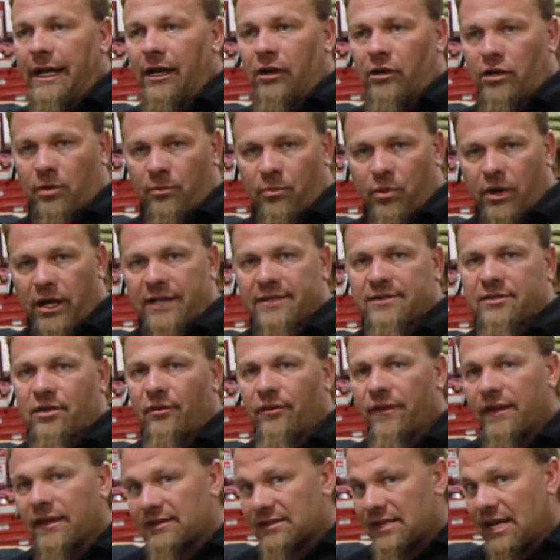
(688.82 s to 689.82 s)
air
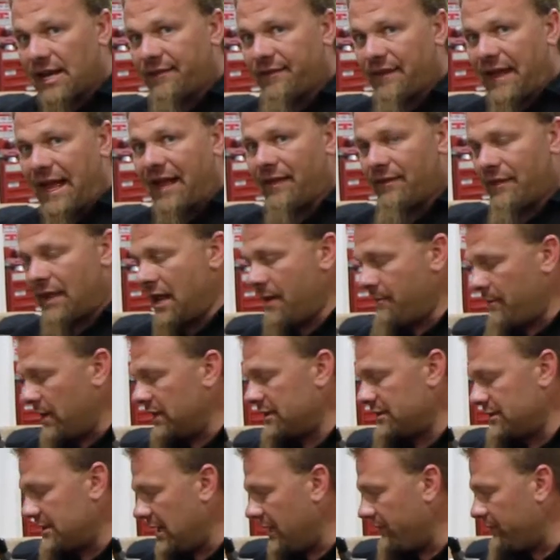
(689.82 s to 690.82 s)
compressor, things like that,
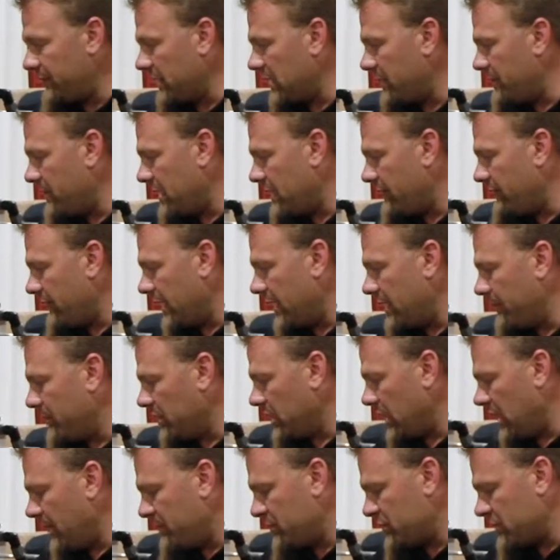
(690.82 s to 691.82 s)
that might definitely be a
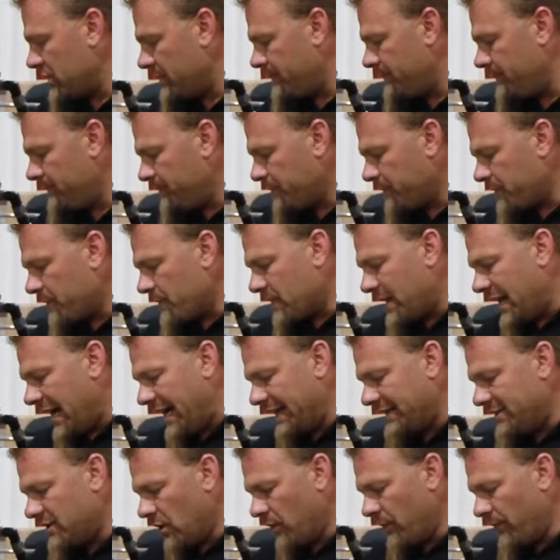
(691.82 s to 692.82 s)
viable option.
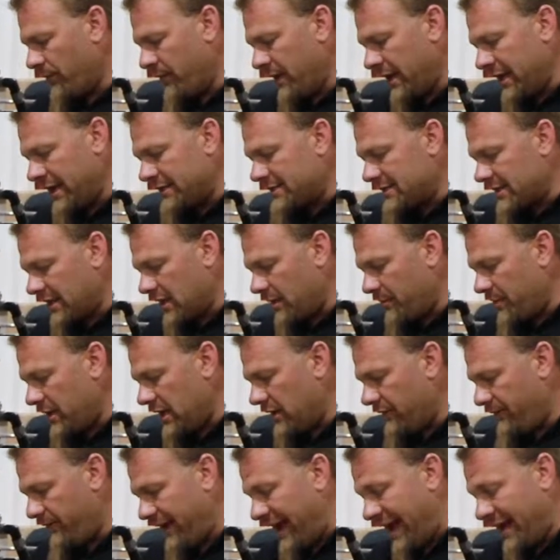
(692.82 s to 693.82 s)
I don't think it's going
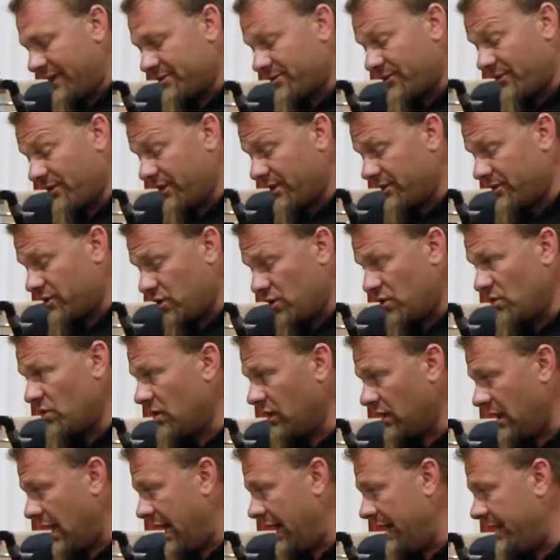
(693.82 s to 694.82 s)
to be faster than
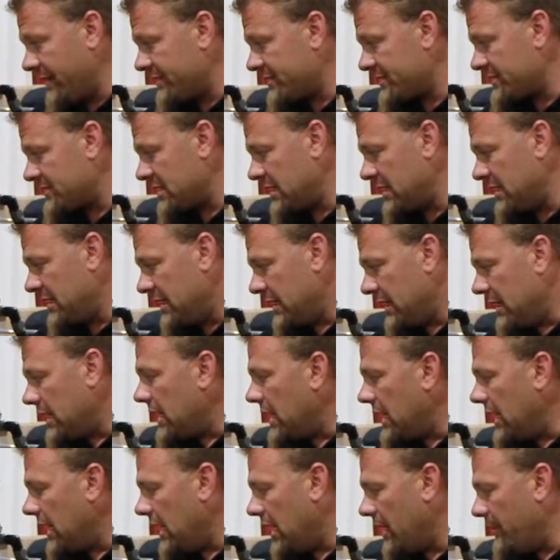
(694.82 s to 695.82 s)
2 Goliaths,
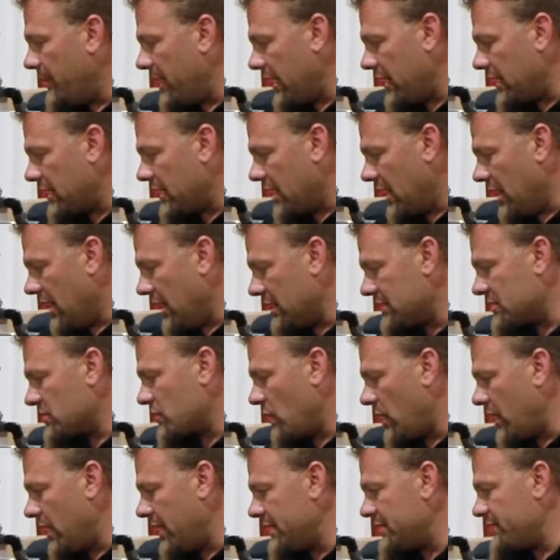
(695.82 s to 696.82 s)
and
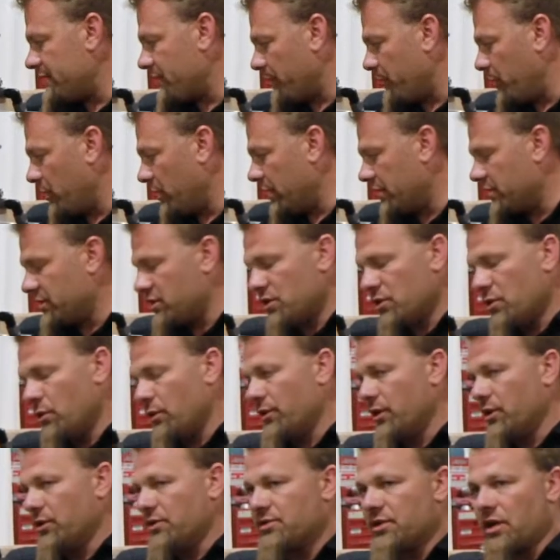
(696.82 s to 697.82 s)
cost-wise for putting
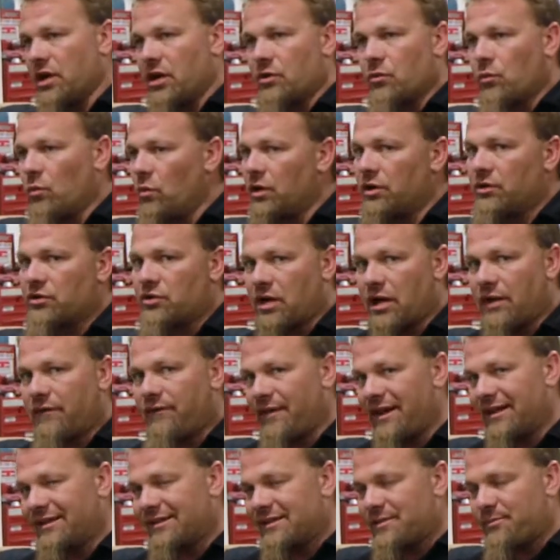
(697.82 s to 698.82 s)
2 of those on one
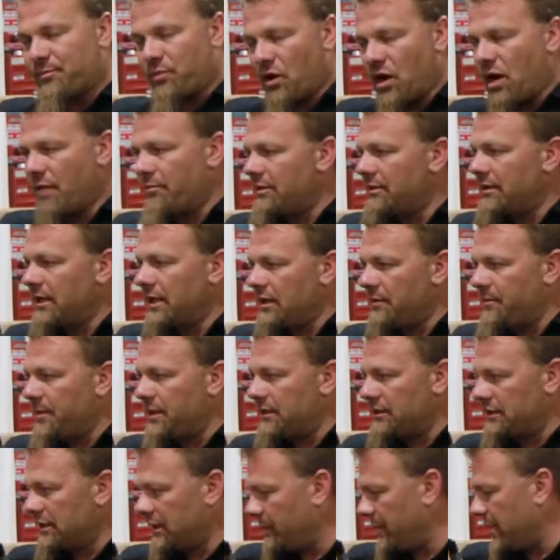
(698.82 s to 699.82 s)
trifecta is probably
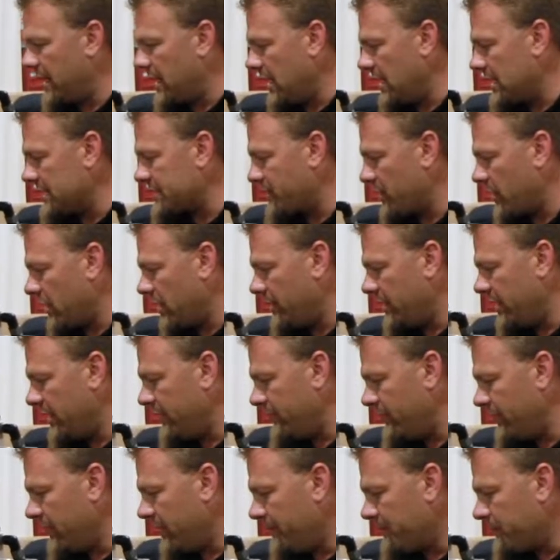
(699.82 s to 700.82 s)
going to be a little bit cost
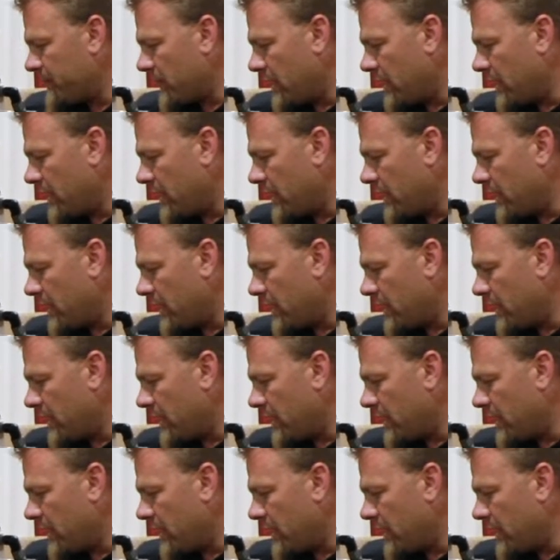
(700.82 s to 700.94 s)
prohibitive.